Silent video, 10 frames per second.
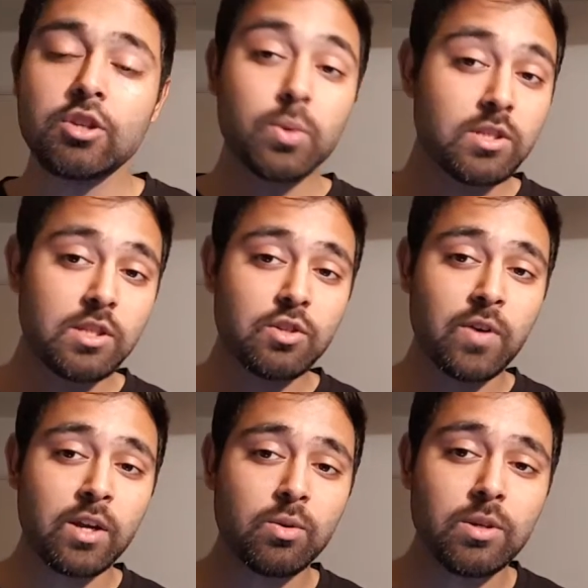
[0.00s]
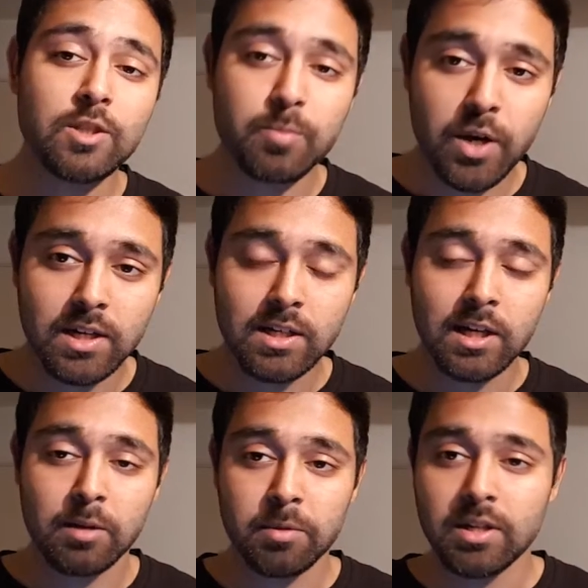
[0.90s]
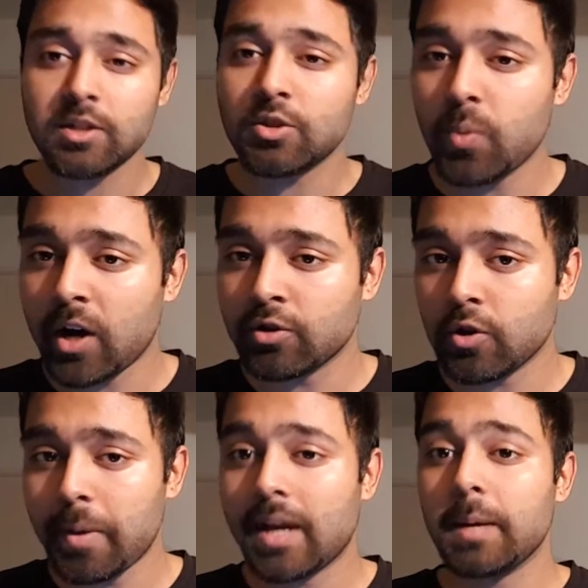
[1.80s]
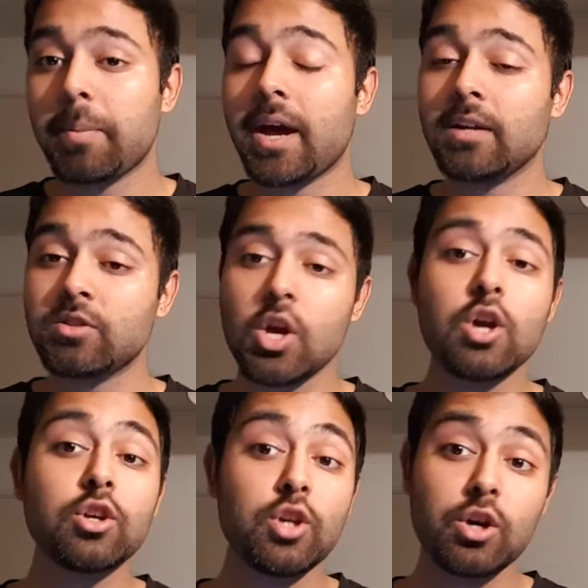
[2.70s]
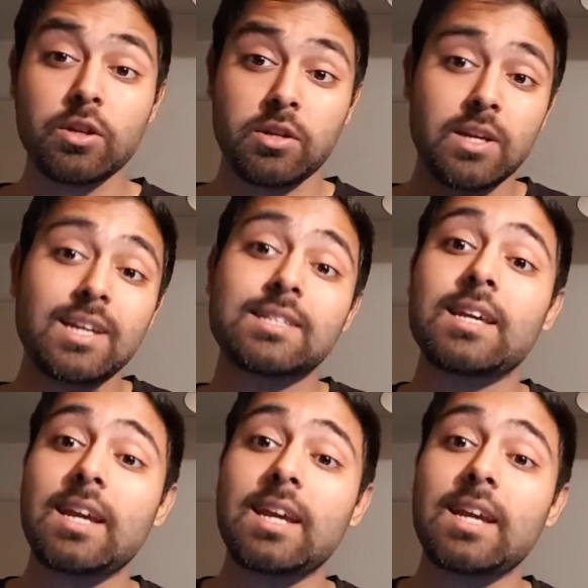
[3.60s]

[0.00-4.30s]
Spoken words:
You twisted your ankle and sprained a ligament, it swells up and it pains. Good, it's